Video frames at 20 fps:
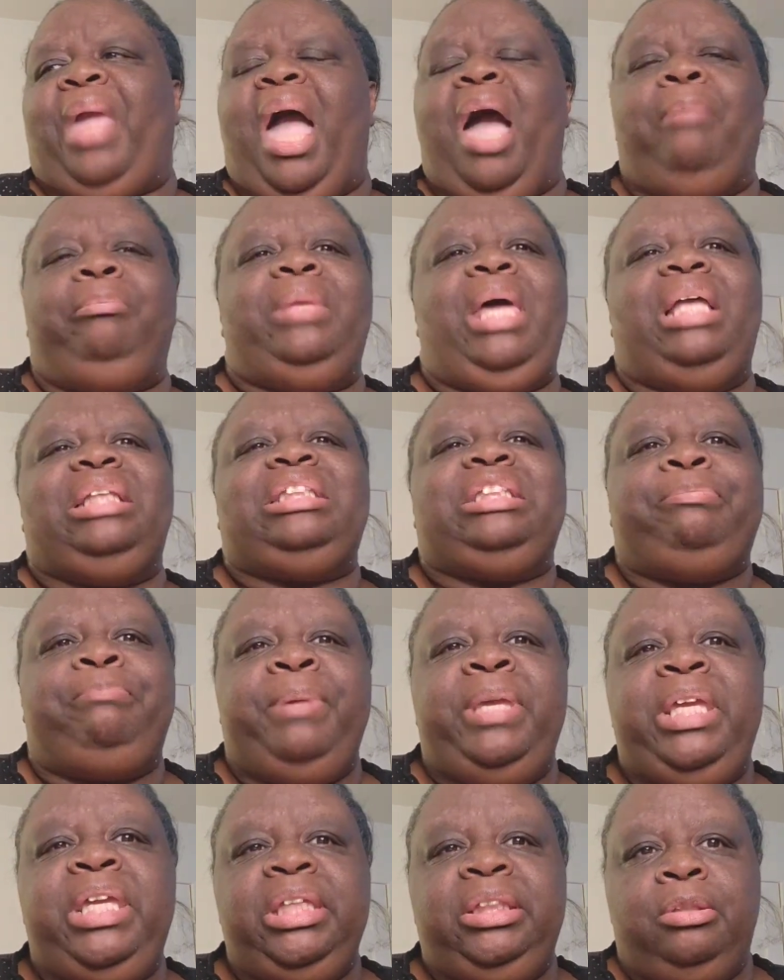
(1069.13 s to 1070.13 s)
I'm not
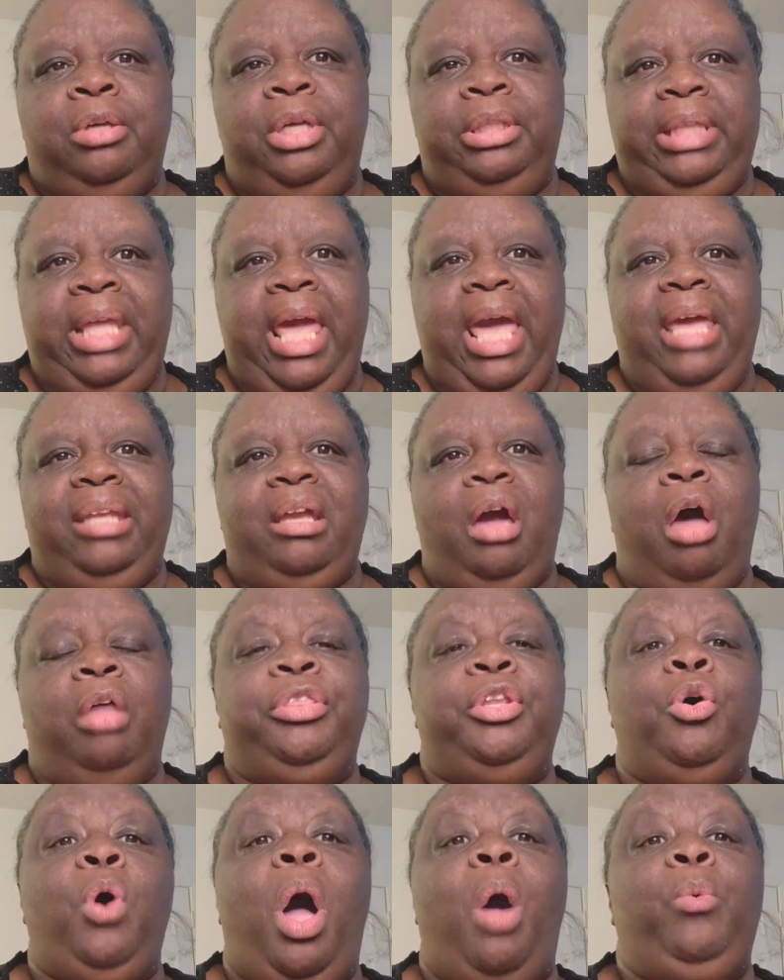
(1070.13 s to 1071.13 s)
speaking on that,
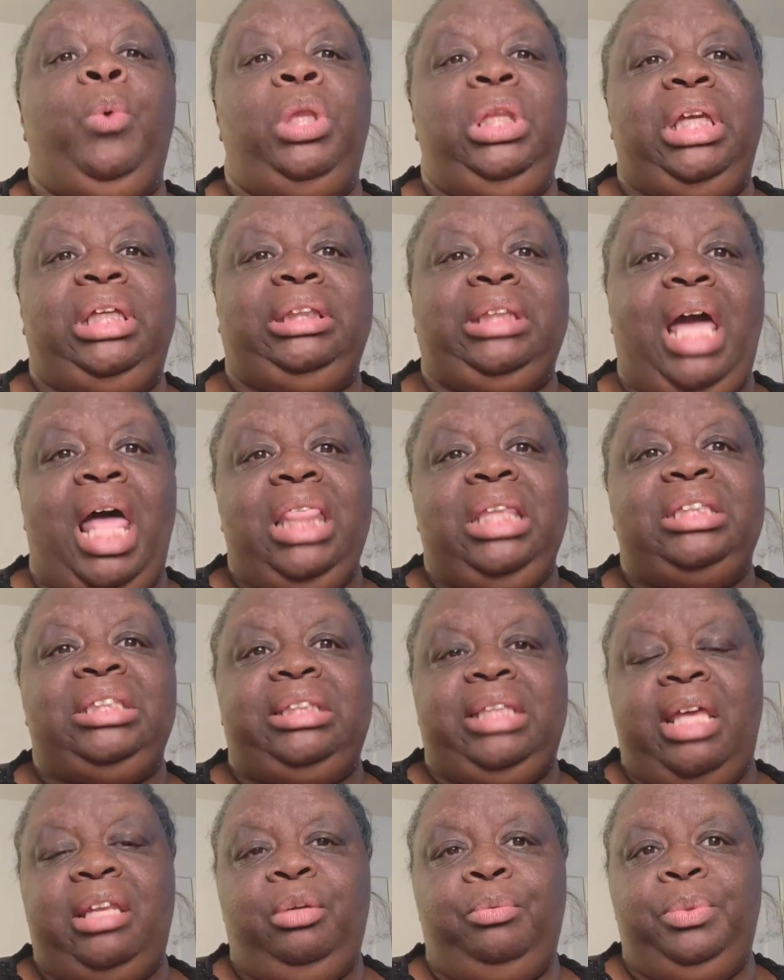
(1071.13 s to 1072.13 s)
although I will acknowledge
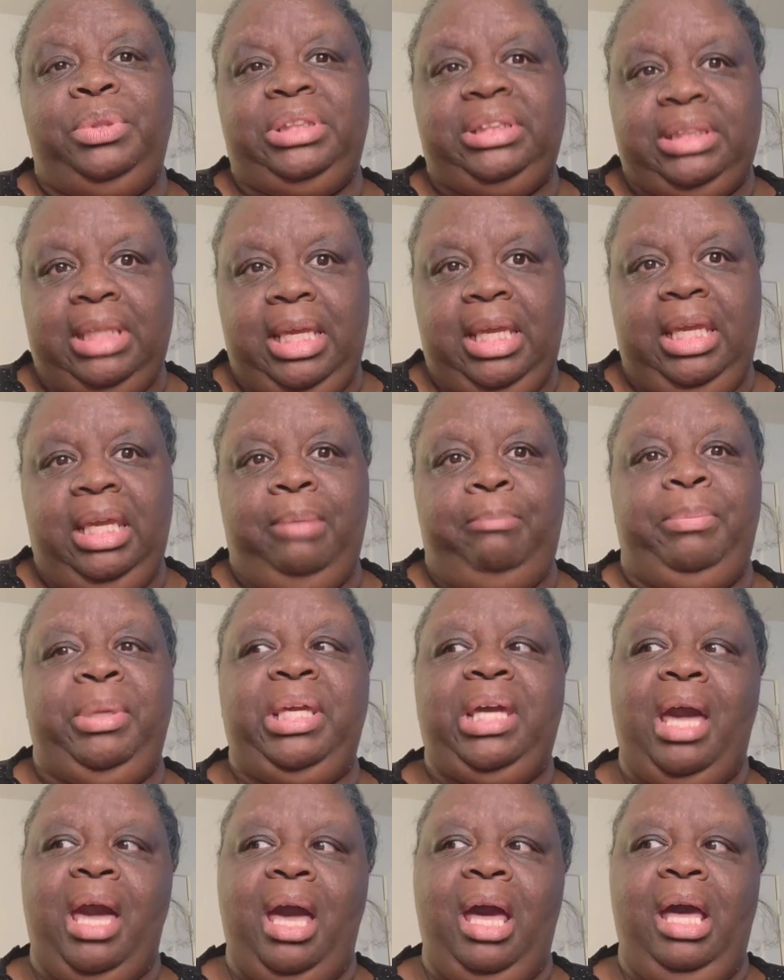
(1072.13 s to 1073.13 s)
that it was said,
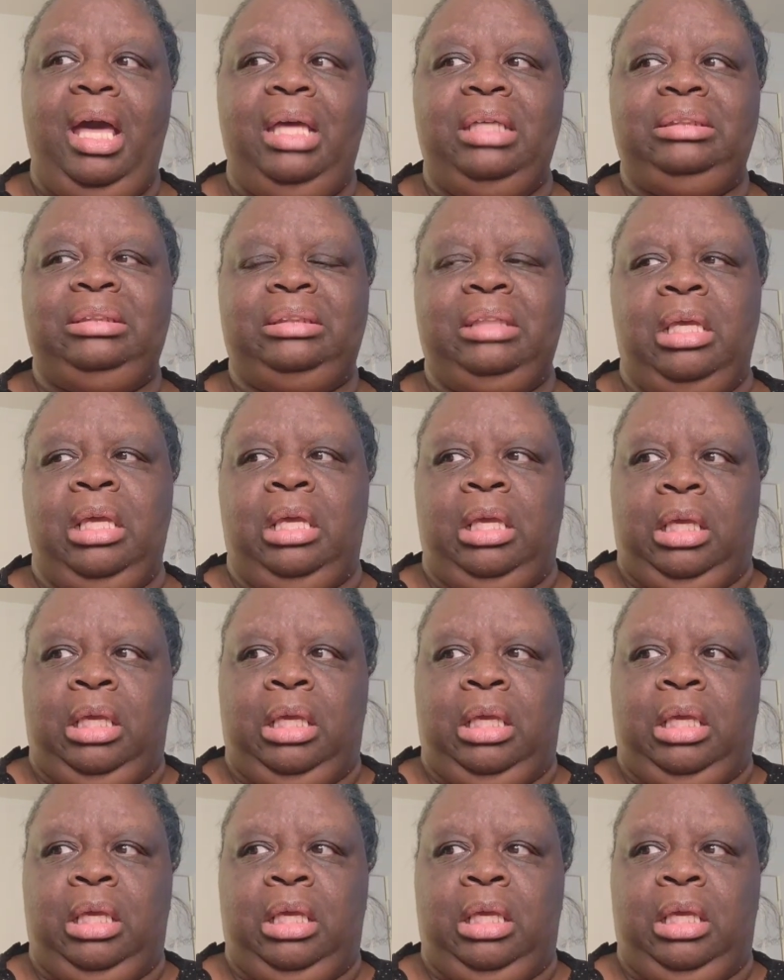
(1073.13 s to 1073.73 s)
because